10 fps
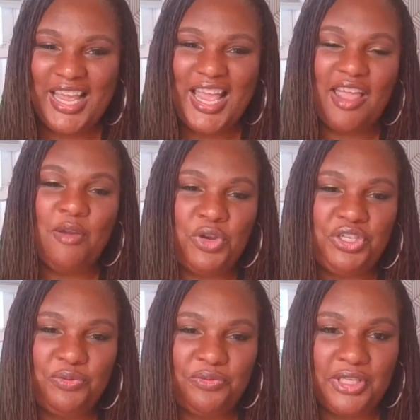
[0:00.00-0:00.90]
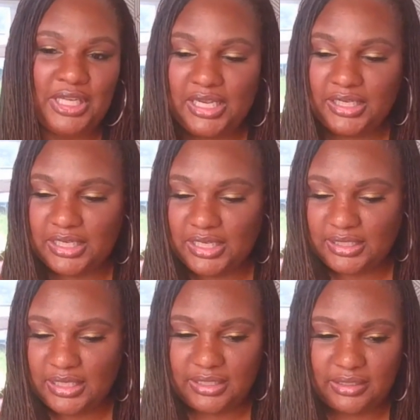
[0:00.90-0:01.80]
And when you feel like
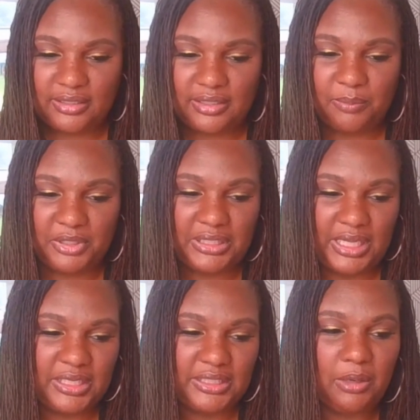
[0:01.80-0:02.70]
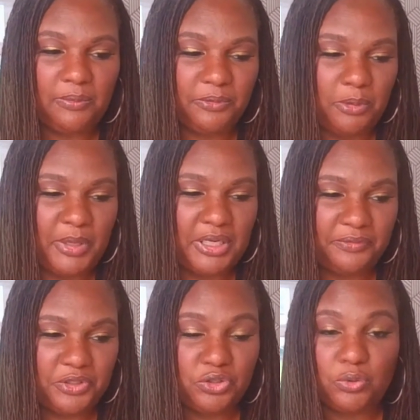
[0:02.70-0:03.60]
it's something that is helpful and
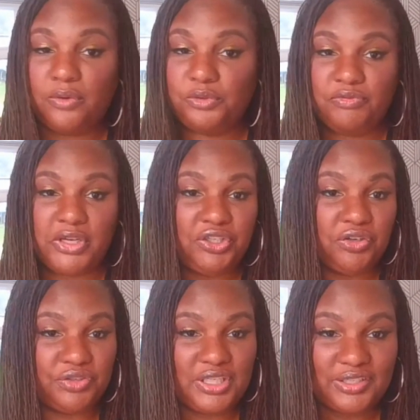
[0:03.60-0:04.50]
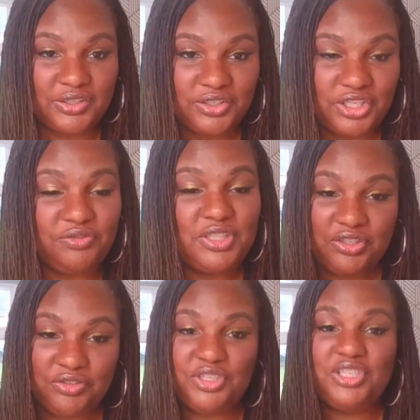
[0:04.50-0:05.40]
beneficial, if you've done your research and you've
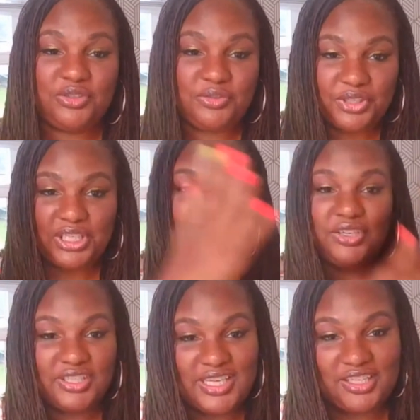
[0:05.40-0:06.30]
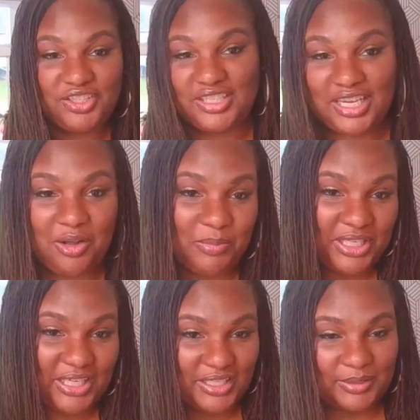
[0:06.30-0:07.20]
done your research for years, not just like a couple
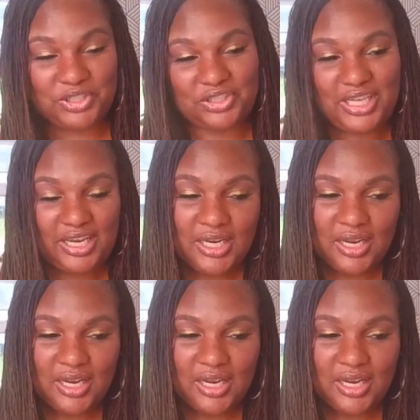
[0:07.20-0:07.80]
of years, but you're like,